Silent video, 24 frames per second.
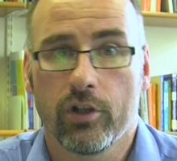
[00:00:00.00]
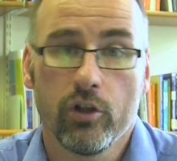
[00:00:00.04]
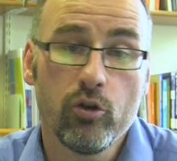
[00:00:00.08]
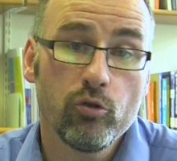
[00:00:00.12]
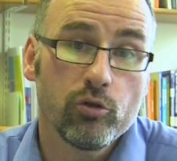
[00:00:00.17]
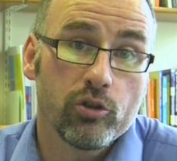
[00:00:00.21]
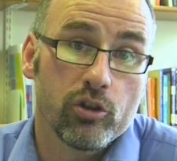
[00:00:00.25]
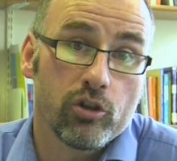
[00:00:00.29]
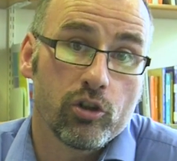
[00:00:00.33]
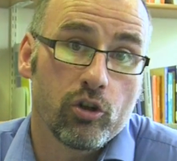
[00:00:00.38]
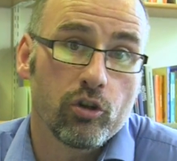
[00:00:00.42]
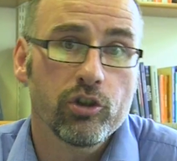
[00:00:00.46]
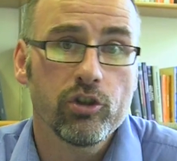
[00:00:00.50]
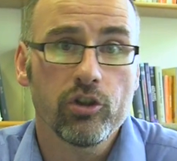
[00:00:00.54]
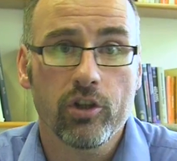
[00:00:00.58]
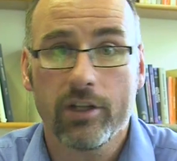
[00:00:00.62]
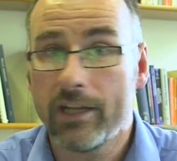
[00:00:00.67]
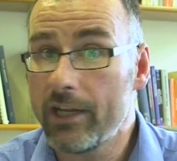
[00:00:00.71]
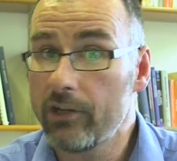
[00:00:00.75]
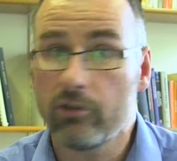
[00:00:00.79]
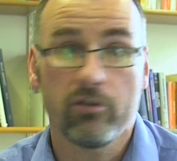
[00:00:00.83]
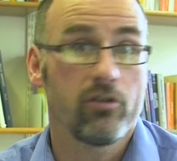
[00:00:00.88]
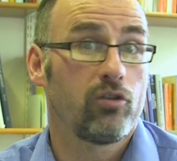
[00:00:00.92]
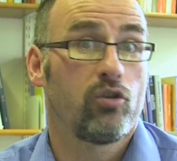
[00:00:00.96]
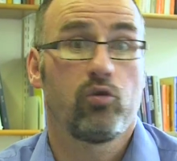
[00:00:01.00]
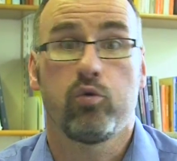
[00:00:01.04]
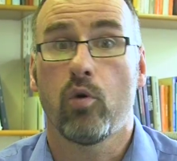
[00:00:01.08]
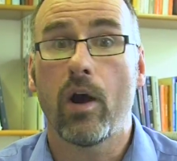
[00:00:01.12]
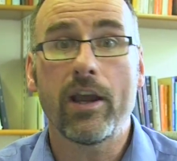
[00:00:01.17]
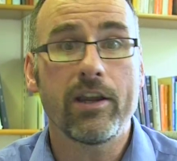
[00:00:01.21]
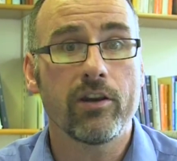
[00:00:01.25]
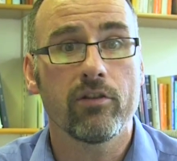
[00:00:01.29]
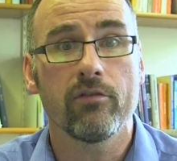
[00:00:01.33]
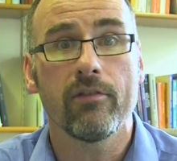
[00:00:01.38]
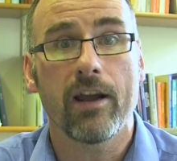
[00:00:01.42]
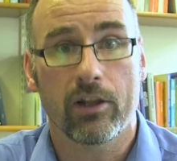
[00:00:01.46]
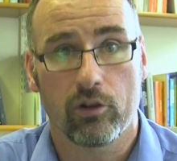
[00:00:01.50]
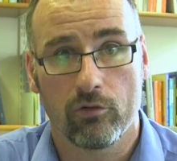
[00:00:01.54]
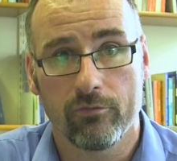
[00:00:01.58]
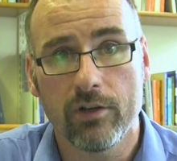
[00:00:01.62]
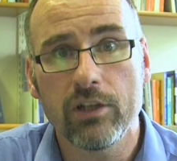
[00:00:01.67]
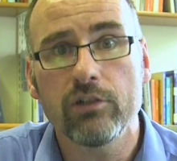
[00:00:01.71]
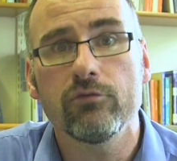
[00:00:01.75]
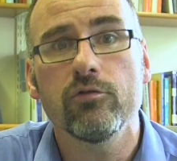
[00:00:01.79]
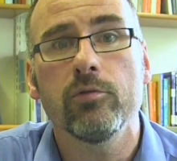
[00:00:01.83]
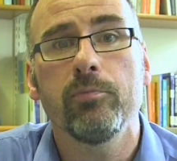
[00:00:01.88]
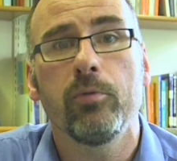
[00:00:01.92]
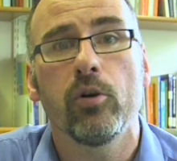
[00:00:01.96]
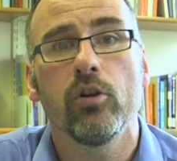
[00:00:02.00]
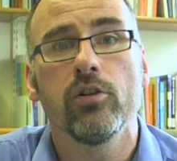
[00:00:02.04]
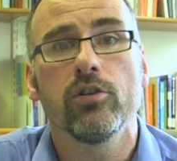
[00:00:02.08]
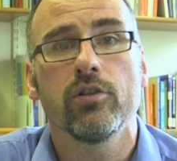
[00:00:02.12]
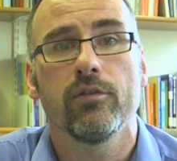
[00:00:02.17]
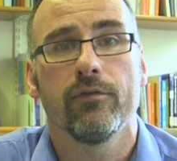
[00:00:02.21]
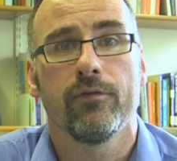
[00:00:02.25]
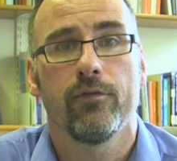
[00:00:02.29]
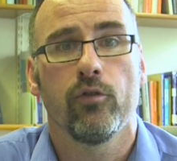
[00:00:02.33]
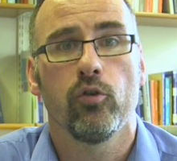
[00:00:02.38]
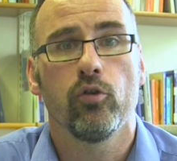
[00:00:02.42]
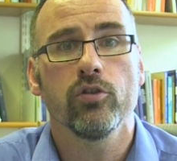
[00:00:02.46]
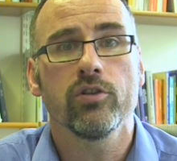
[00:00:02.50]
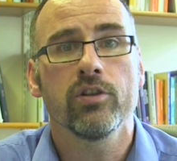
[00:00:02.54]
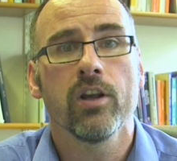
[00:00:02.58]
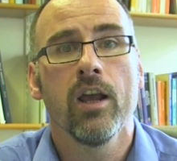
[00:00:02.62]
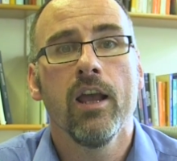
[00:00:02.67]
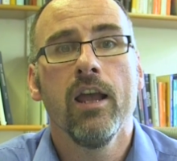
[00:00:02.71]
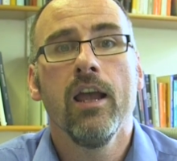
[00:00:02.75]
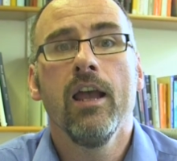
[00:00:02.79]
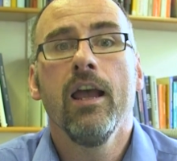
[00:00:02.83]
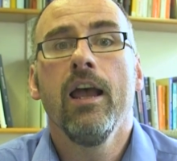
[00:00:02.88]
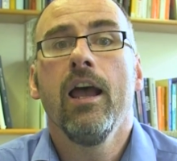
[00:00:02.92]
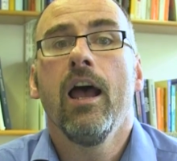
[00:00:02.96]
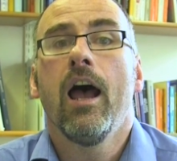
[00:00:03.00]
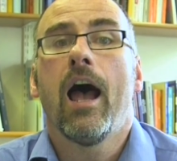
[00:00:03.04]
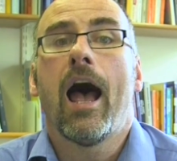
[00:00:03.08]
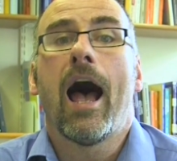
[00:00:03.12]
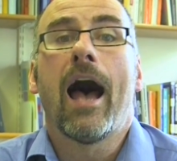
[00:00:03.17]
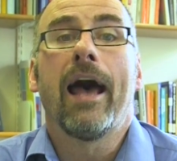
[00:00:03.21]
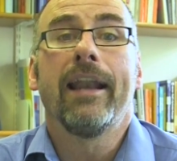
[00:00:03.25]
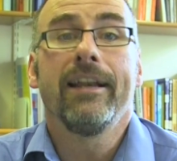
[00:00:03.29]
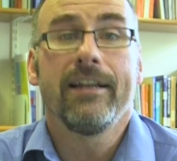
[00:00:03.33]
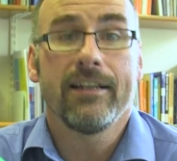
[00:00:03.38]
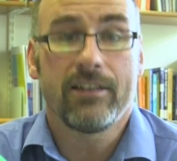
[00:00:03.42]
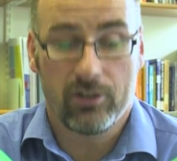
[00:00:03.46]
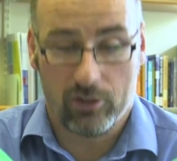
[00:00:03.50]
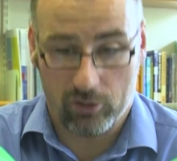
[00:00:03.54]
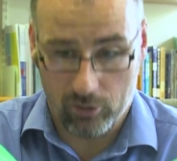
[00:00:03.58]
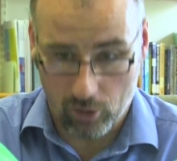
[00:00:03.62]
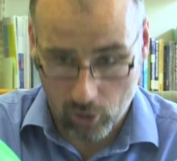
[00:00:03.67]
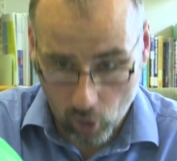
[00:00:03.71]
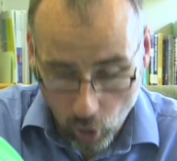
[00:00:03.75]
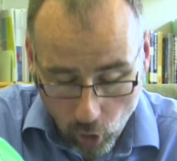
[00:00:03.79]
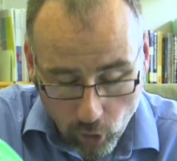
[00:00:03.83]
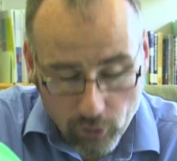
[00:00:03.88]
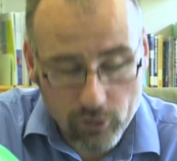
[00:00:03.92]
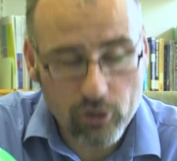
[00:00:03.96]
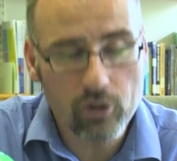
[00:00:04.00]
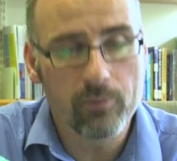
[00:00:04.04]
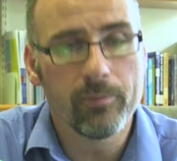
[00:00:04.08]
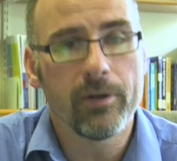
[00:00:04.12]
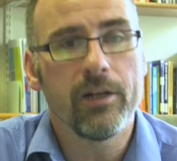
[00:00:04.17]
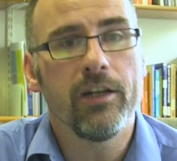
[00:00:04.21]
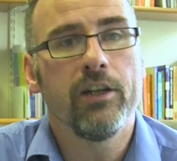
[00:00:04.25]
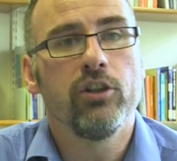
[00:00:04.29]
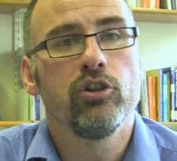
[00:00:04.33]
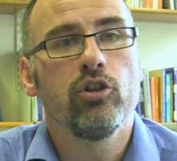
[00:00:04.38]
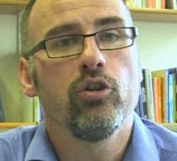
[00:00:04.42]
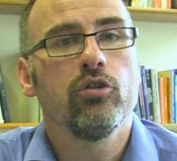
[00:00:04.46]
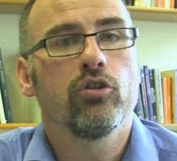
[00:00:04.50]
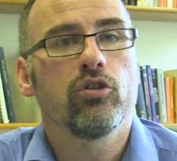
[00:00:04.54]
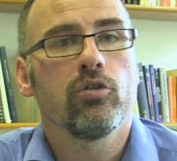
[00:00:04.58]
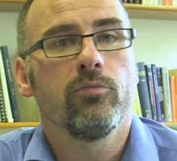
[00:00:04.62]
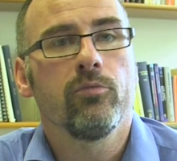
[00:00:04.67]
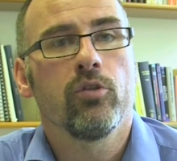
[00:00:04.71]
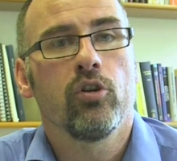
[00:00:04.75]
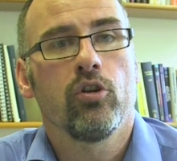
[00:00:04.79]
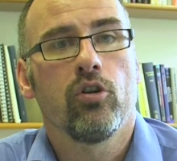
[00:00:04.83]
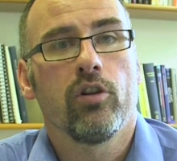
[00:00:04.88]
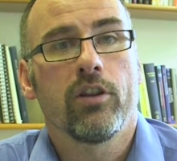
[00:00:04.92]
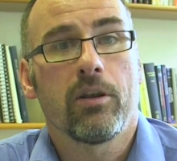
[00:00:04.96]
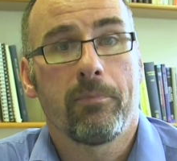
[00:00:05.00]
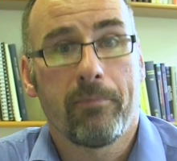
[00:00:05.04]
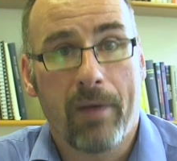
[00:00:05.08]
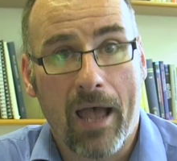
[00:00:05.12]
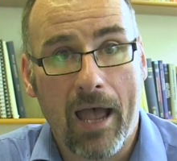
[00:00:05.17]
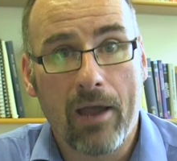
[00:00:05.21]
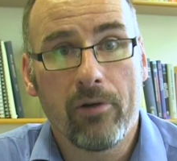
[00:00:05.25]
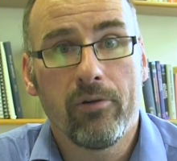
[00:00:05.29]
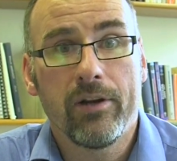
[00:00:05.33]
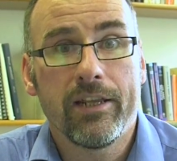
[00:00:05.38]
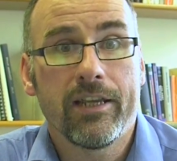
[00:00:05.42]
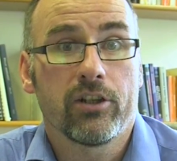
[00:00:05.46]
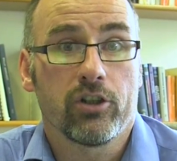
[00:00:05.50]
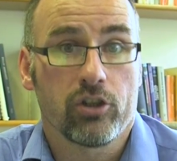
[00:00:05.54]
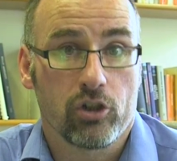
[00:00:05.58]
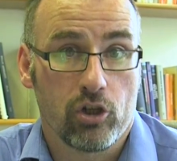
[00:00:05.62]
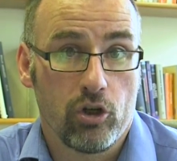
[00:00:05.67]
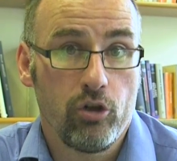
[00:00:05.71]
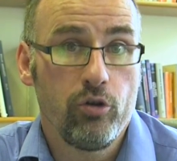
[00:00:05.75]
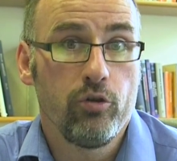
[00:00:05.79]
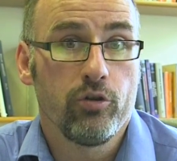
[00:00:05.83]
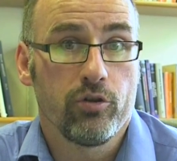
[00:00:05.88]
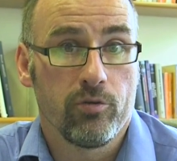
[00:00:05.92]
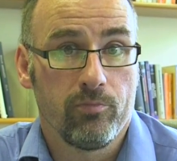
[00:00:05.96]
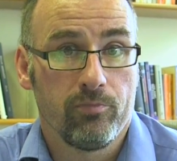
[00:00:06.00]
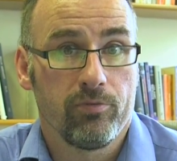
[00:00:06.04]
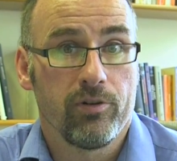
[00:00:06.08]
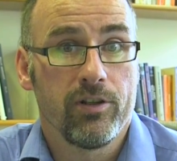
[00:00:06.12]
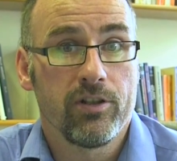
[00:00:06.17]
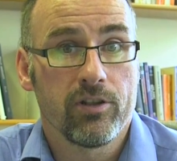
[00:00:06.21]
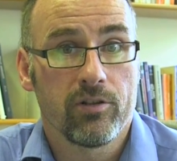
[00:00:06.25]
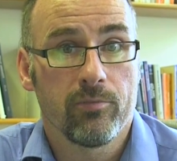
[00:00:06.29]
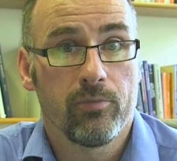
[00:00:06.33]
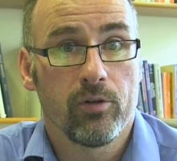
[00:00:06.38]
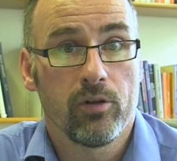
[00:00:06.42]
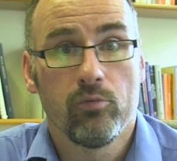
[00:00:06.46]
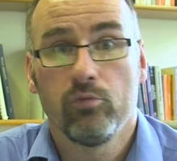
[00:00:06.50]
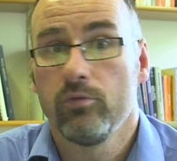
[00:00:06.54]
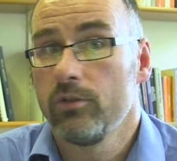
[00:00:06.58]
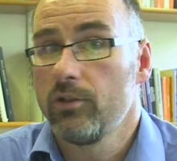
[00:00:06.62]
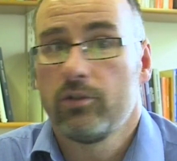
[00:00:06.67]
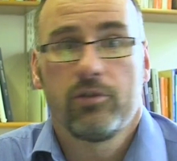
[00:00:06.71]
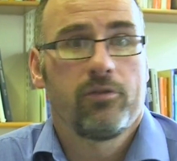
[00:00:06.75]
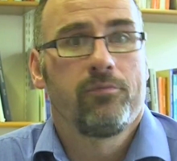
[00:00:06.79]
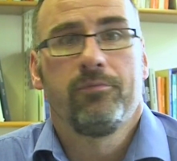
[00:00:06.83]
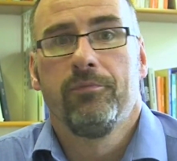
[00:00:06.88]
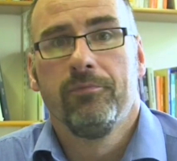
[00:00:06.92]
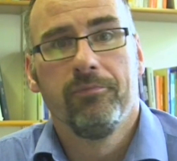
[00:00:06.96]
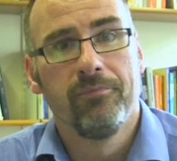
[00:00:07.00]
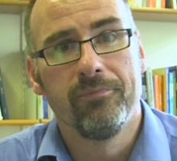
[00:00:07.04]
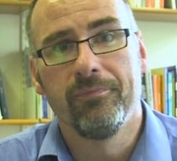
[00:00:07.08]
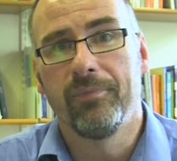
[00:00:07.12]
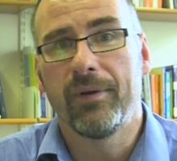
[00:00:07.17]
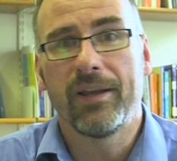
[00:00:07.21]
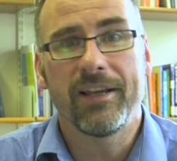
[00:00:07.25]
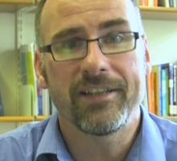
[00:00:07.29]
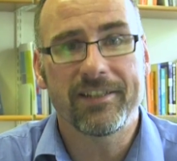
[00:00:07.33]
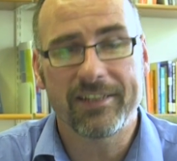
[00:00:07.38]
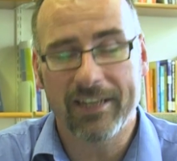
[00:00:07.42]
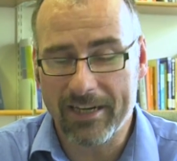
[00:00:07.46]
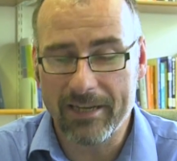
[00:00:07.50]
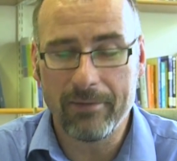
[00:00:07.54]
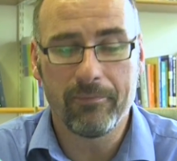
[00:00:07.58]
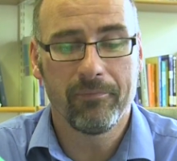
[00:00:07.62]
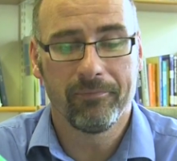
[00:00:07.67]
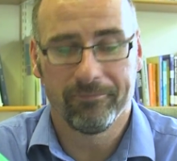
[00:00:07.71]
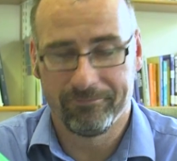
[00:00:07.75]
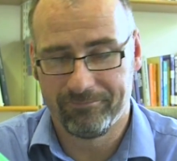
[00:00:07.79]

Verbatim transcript: And those discussions on the internet are quite correct. There is a repulsive force, and it's ultimately due to something called the Pauli exclusion principle, which basically,